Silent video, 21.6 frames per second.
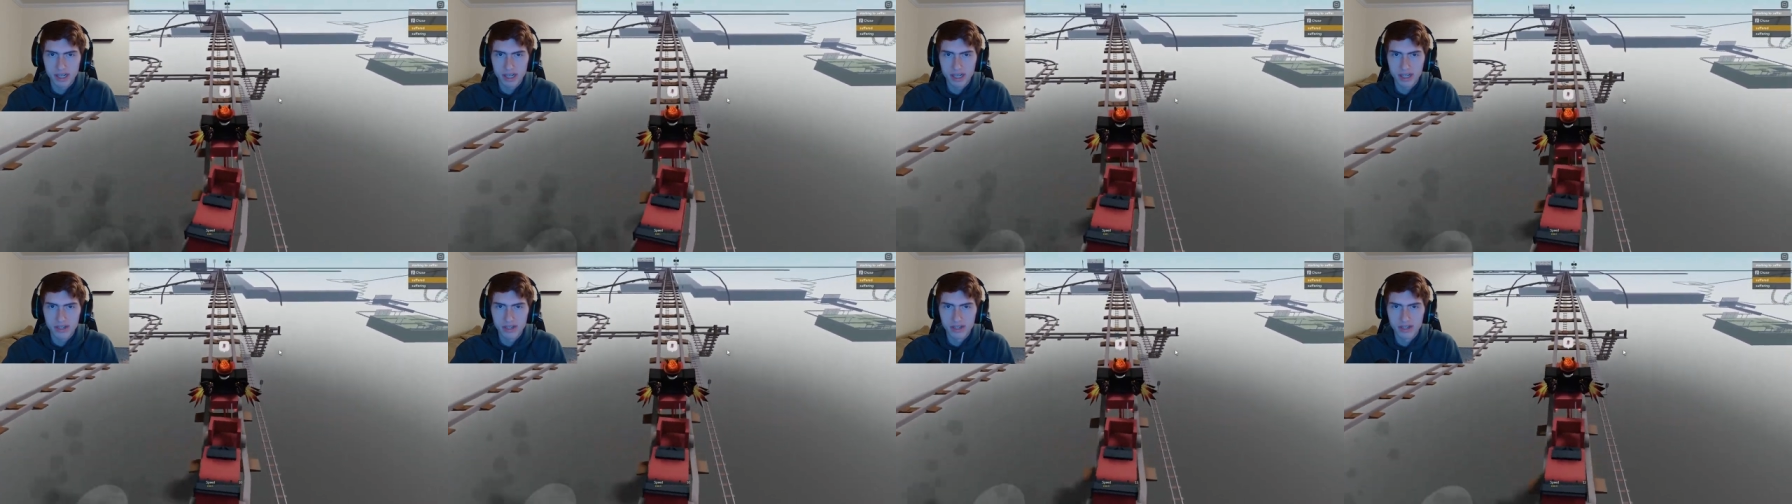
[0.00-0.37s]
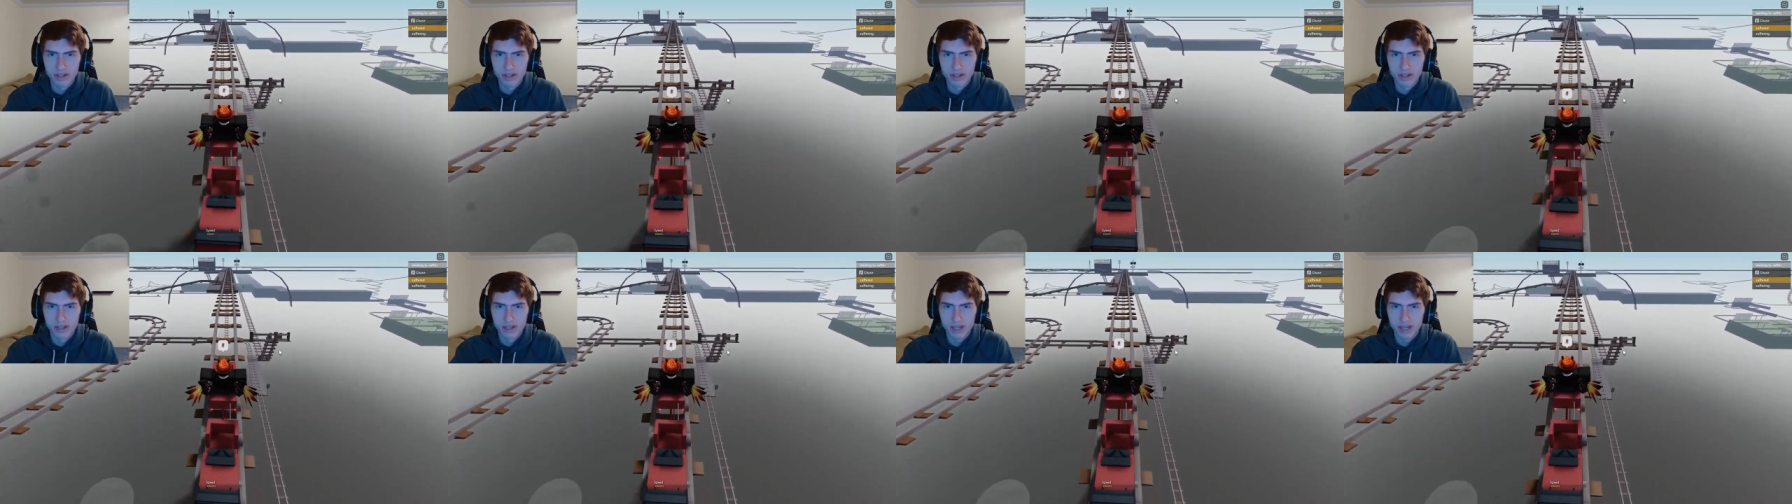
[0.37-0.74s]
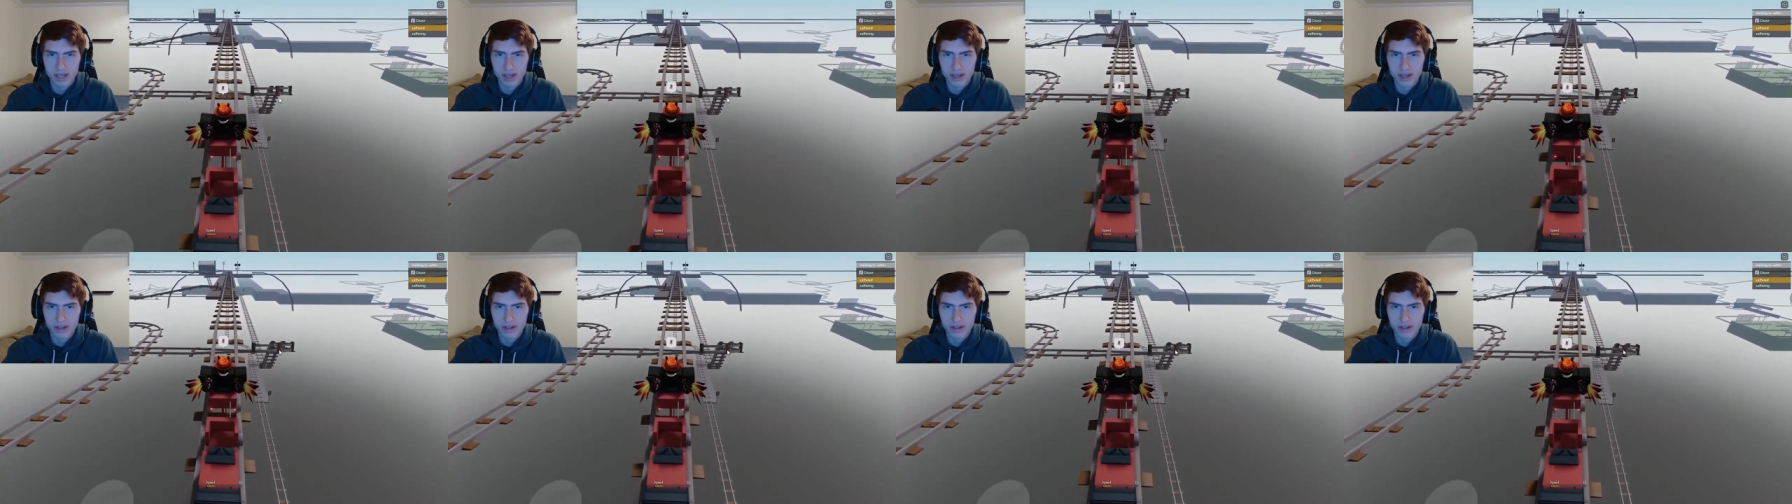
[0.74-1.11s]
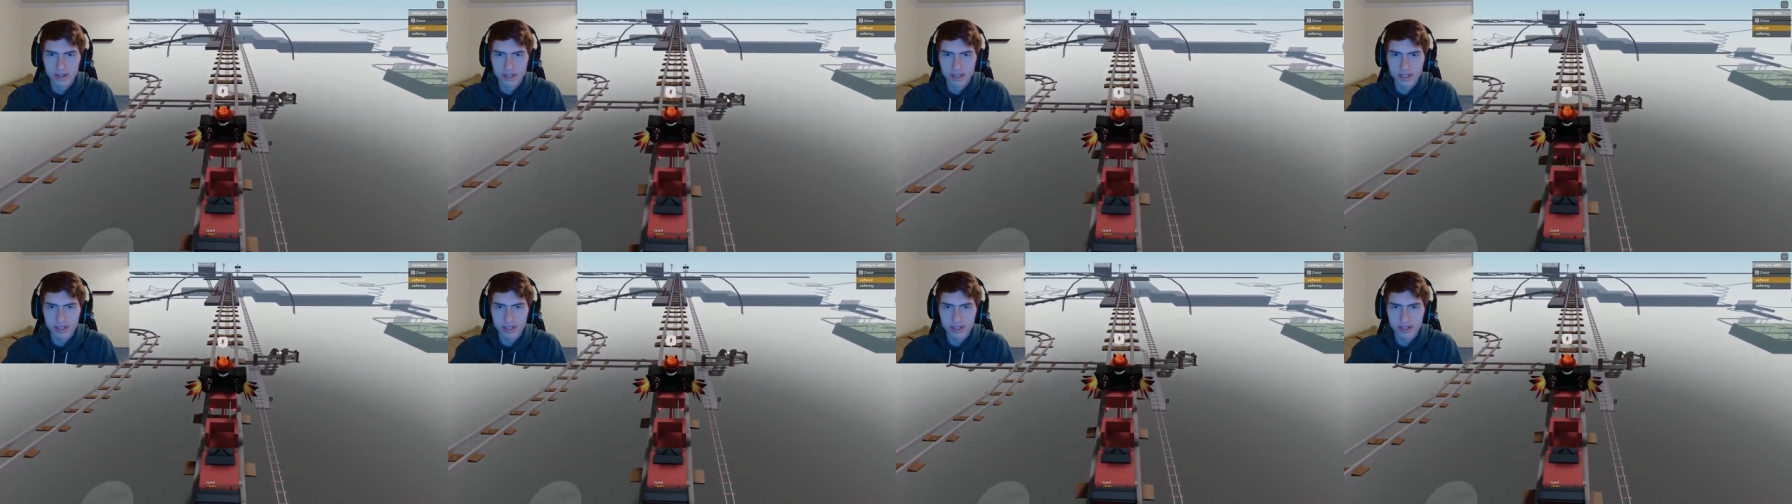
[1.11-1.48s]
I don't know how
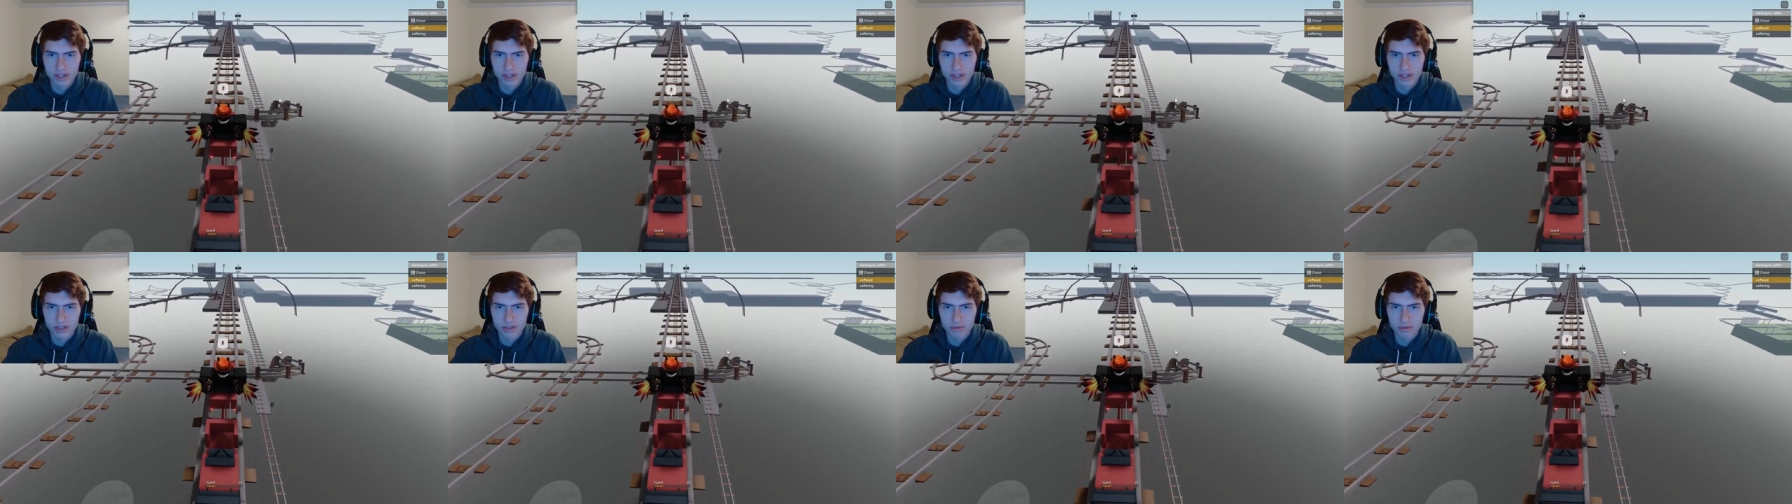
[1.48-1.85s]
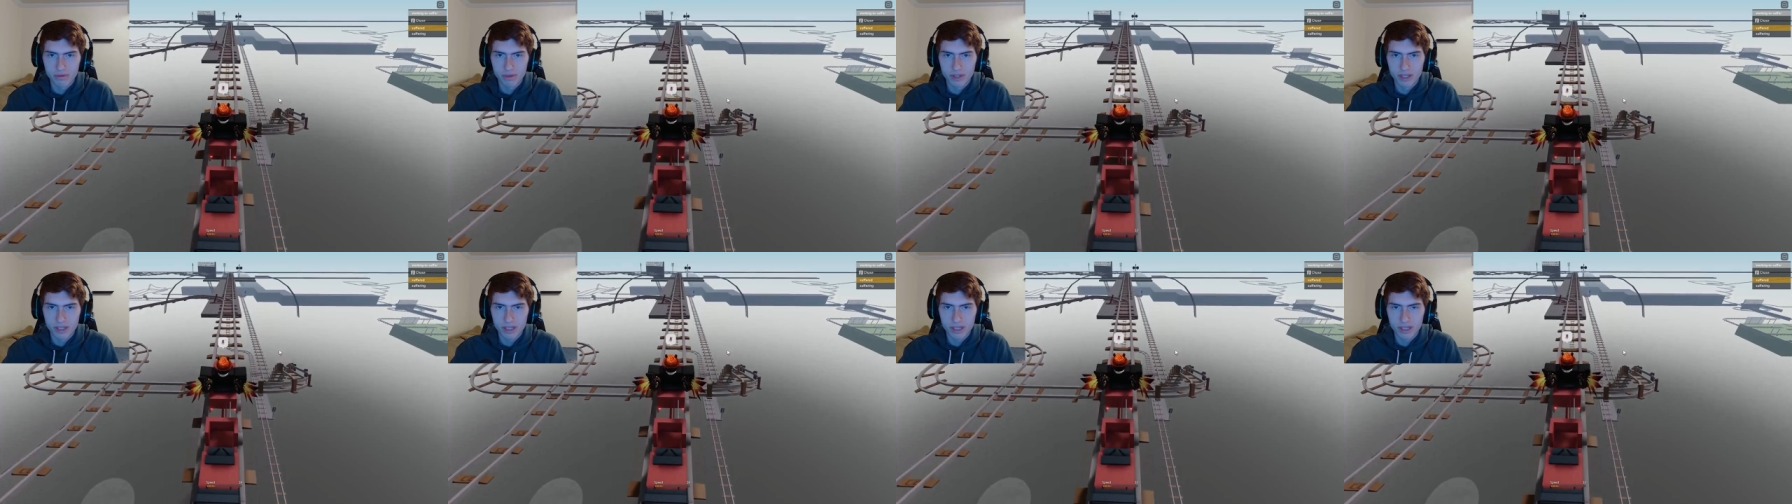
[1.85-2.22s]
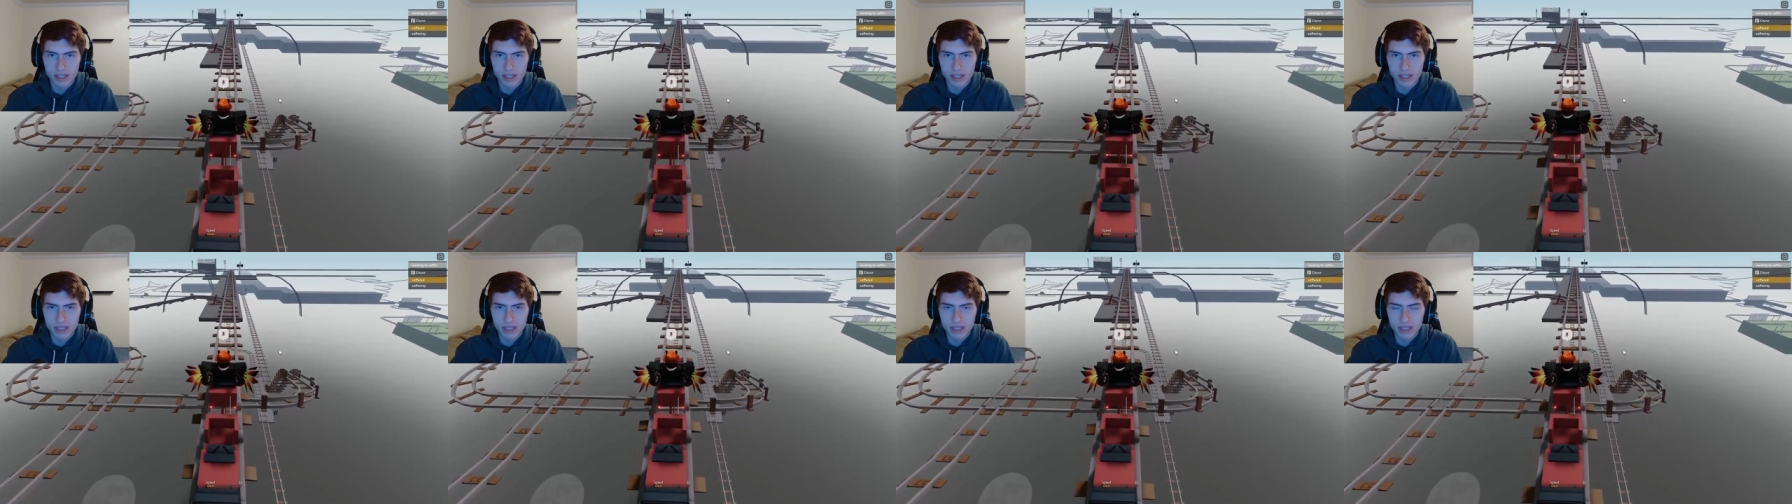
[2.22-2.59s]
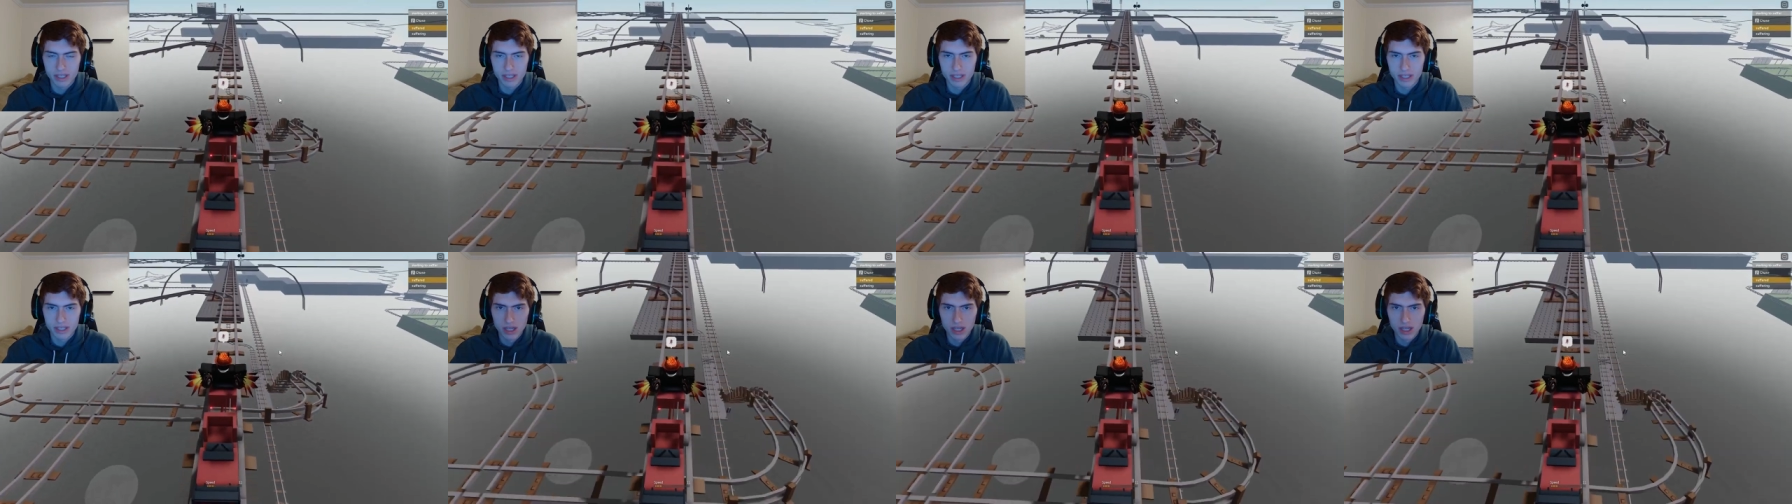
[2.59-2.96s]
the turns work in this.